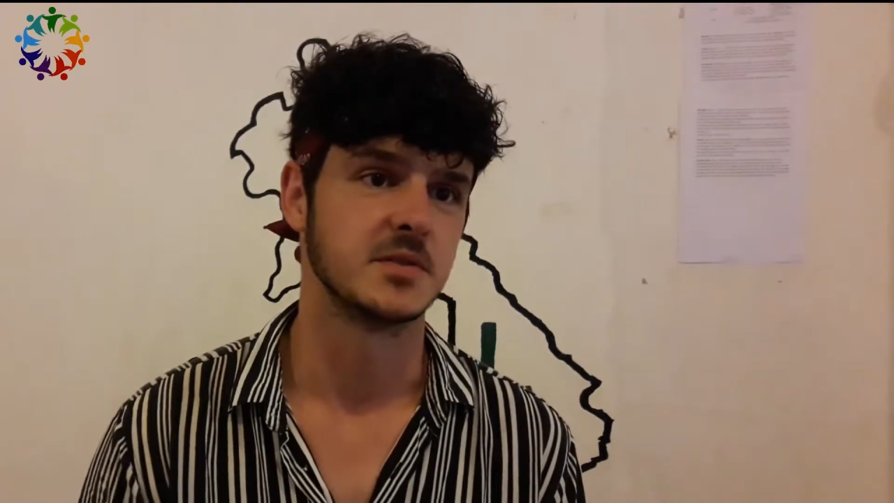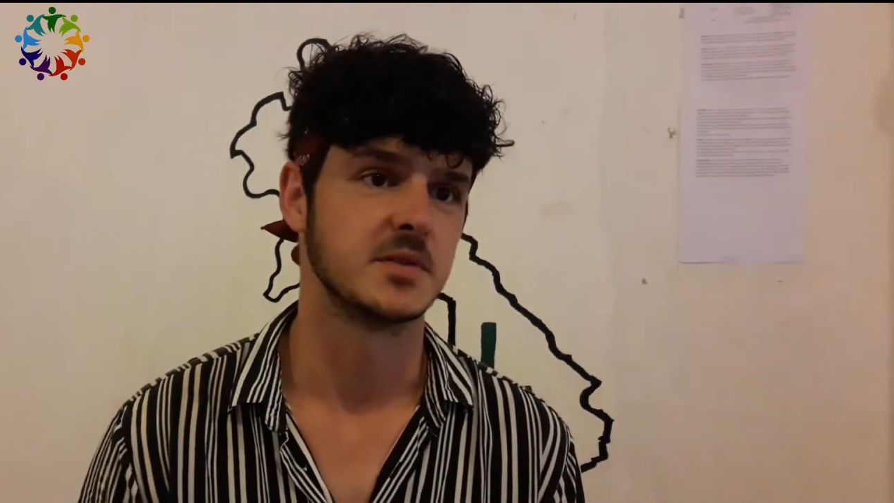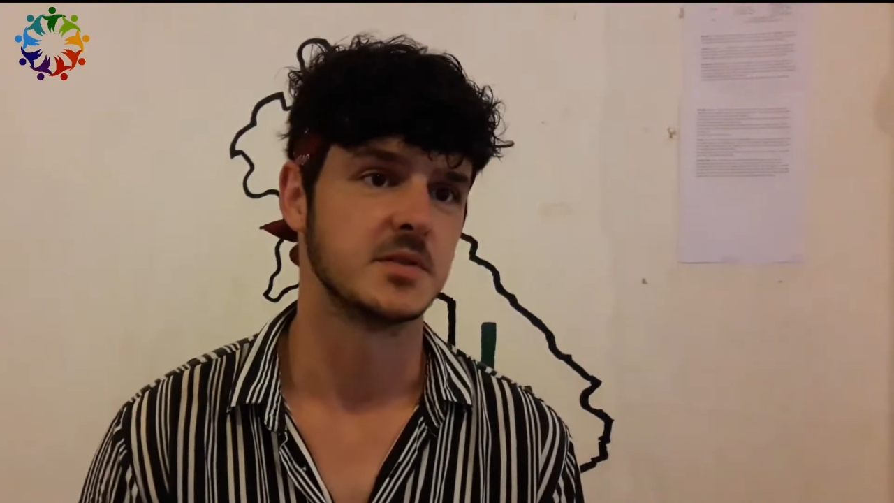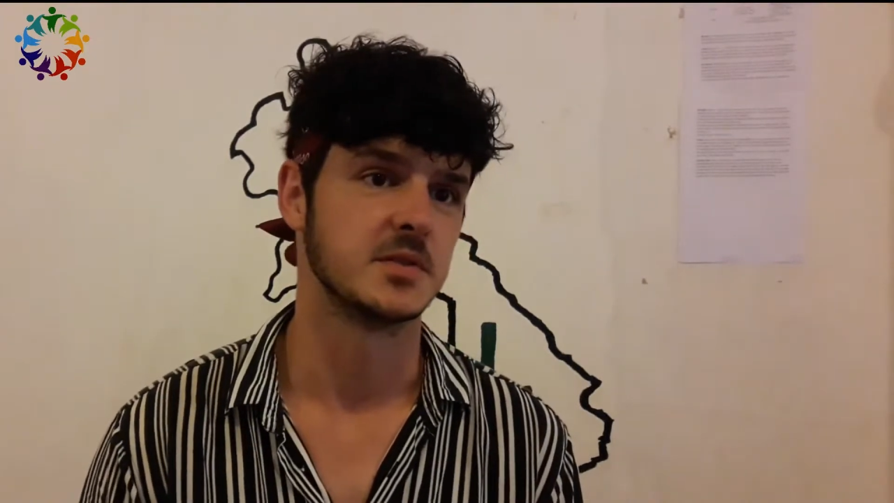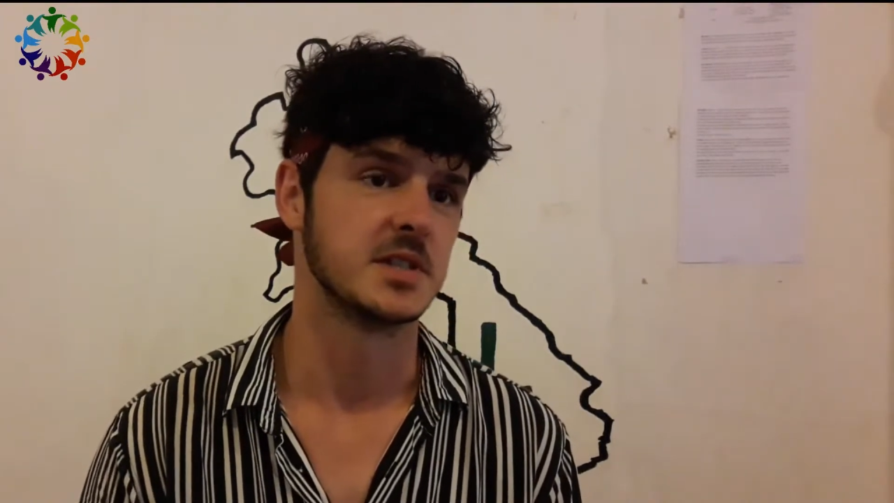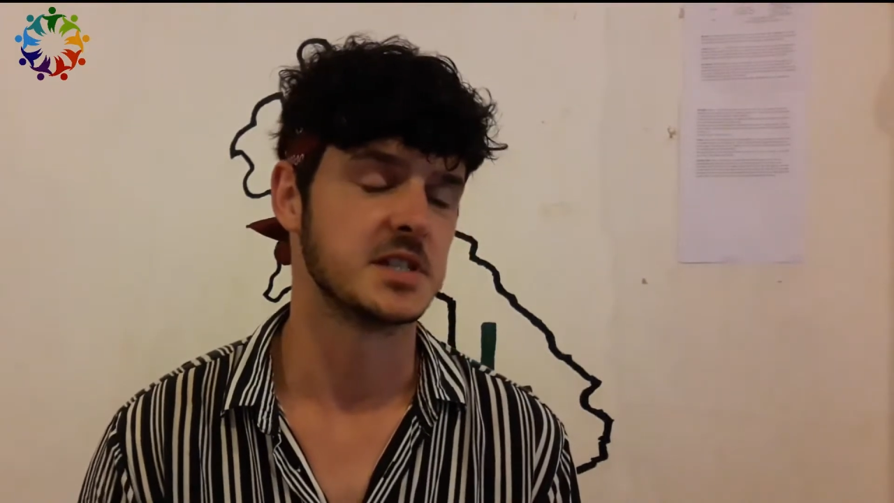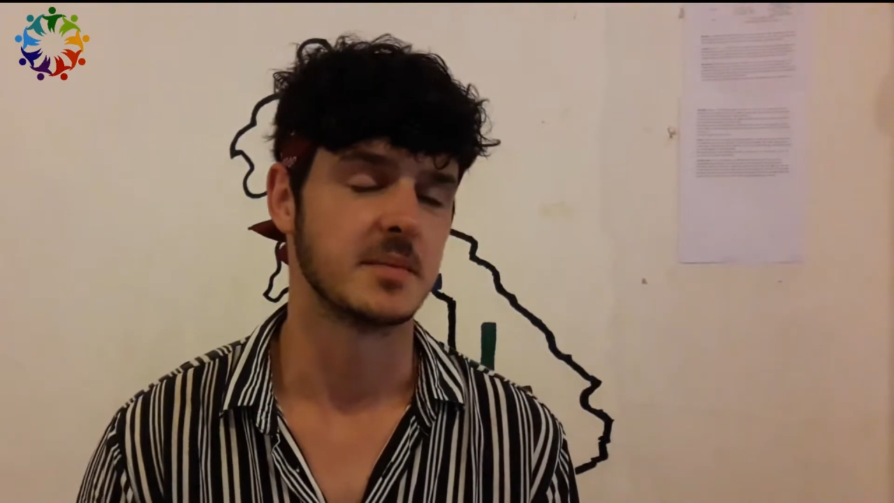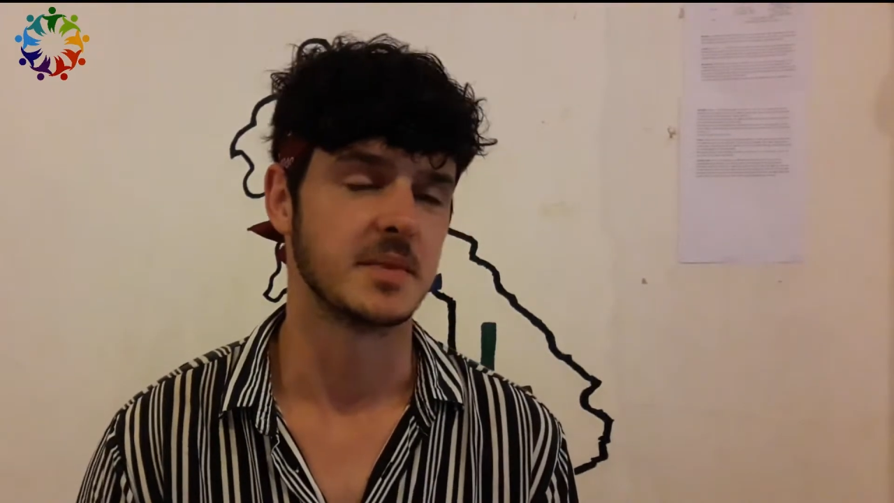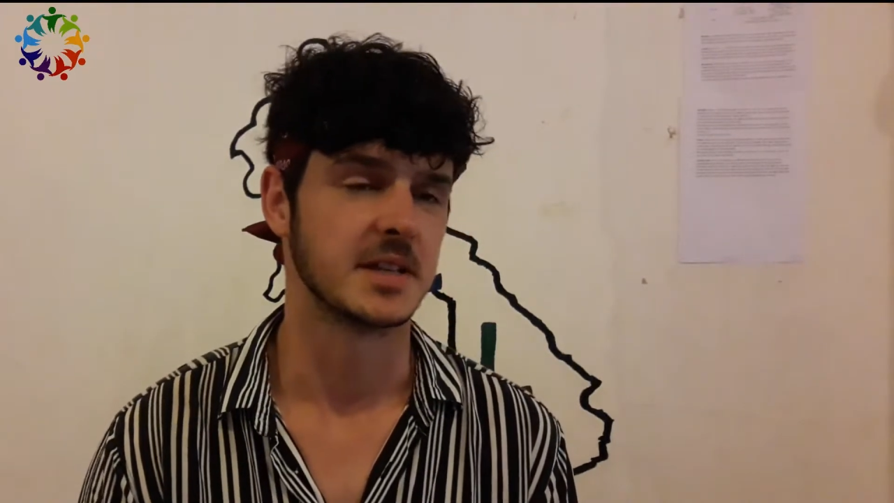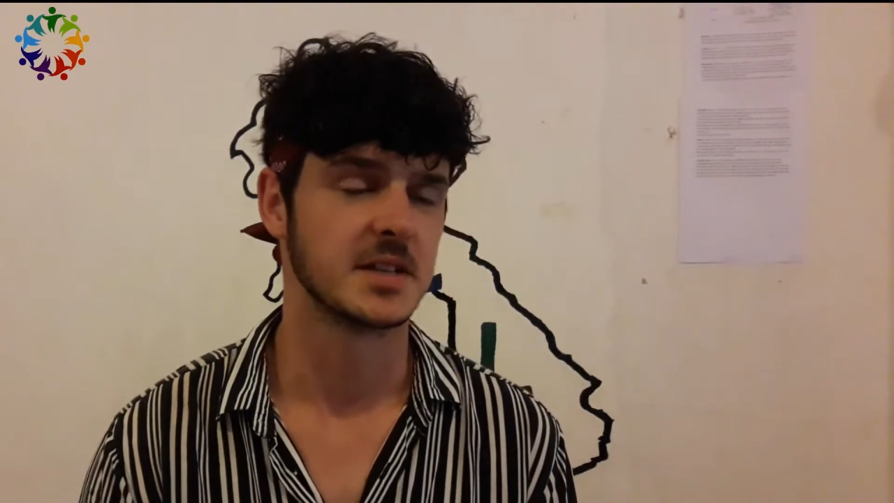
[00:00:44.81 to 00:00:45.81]
teach
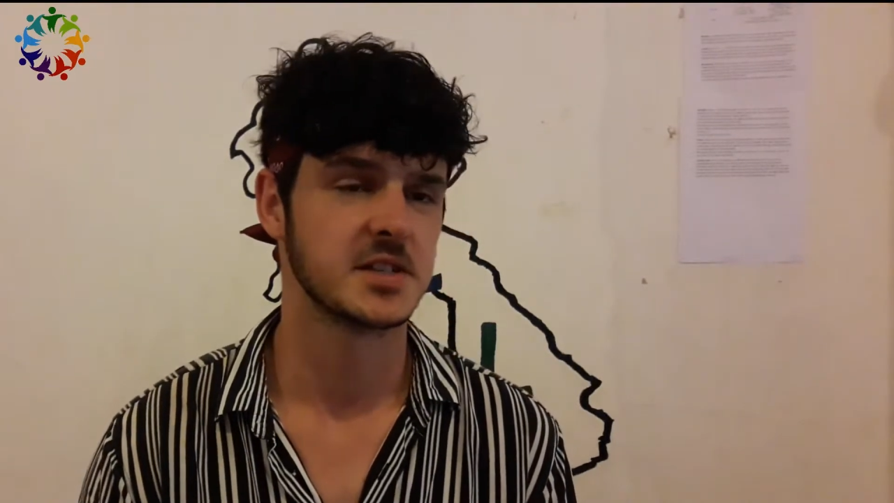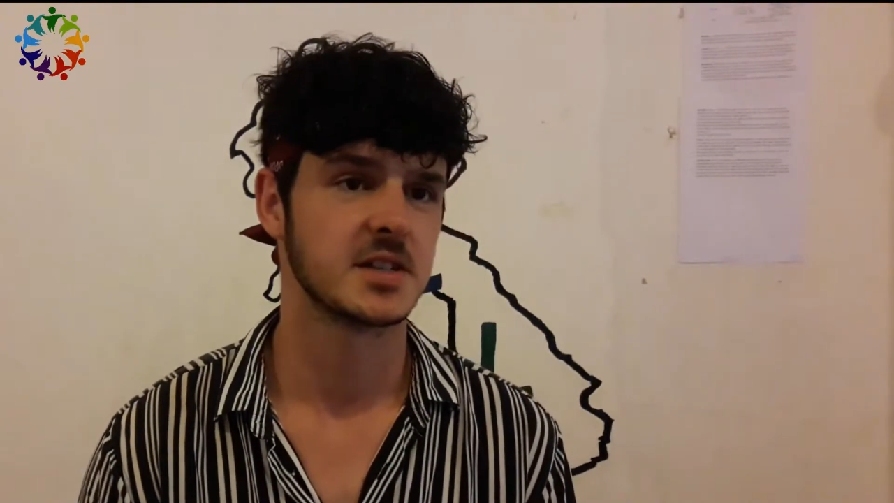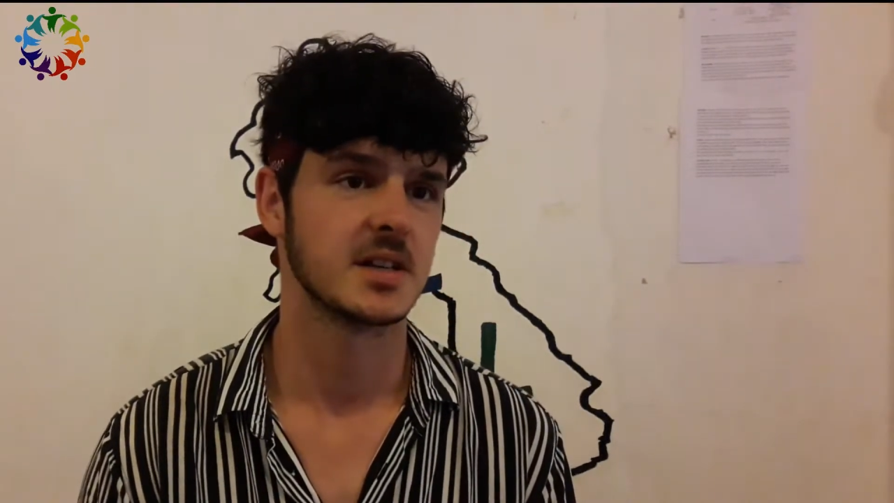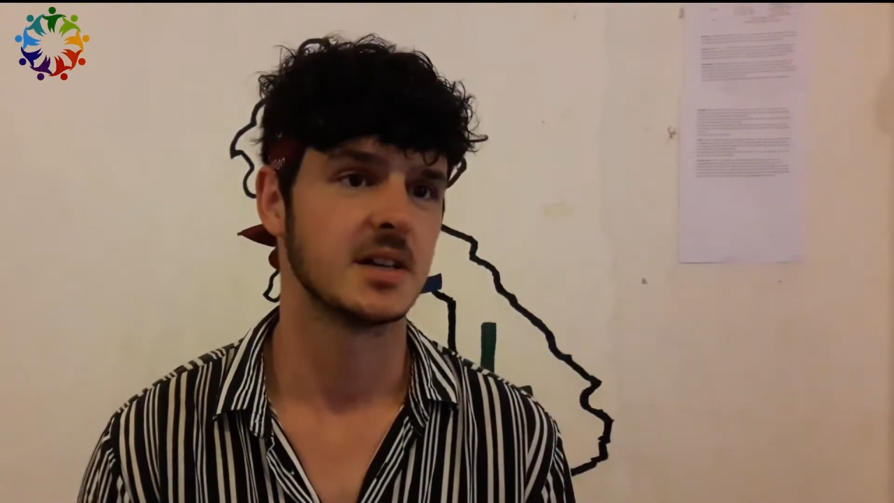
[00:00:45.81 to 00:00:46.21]
them English.